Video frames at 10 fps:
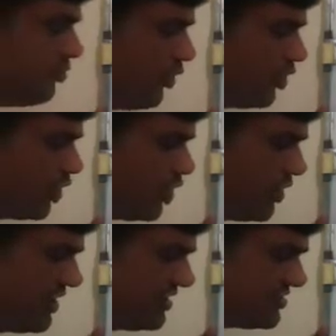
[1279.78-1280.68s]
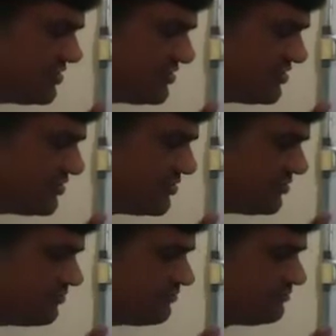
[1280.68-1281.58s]

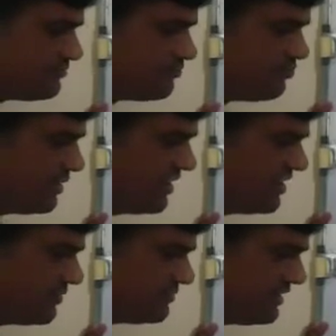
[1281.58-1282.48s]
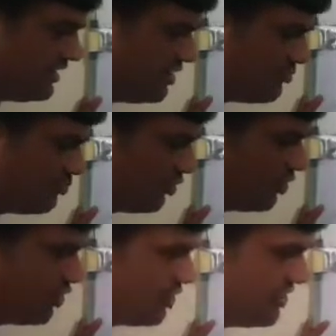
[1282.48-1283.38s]
Polaroids, plane of the
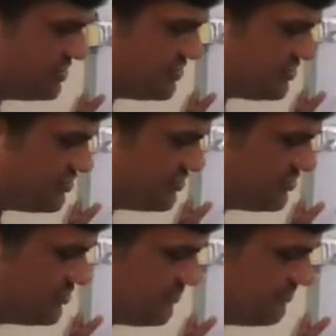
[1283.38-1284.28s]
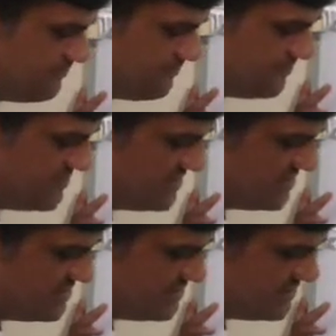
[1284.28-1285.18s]
Polaroids.
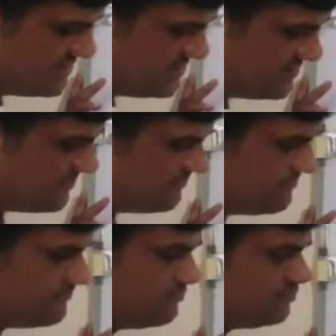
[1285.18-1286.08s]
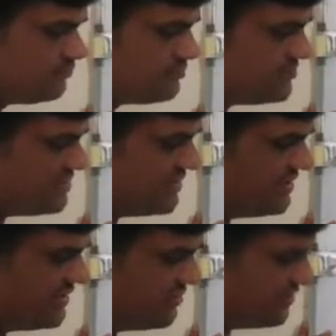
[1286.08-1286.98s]
This is
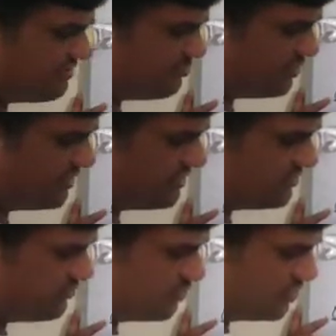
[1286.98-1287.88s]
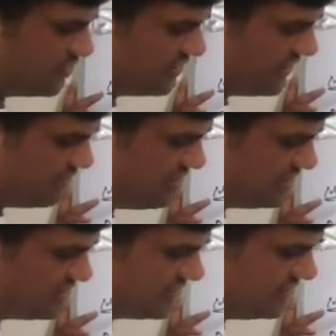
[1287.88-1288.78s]
here one important word I
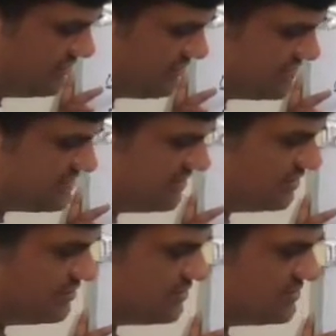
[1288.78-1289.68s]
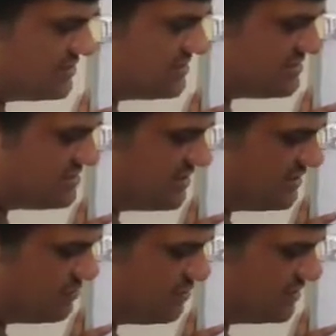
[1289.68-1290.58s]
mentioned there. What is that? This is
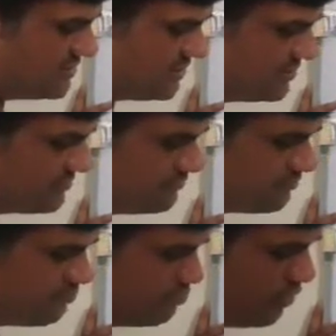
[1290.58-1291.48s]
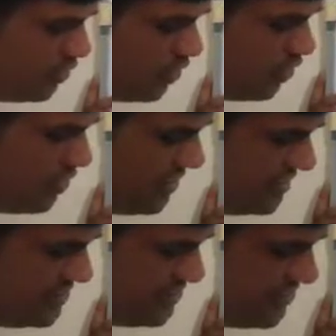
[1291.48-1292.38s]
nothing but
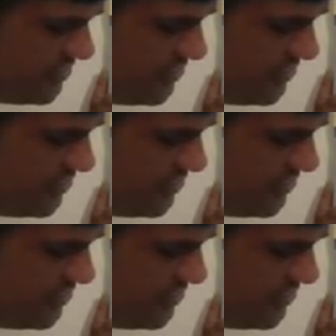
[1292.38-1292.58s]
Polaroids,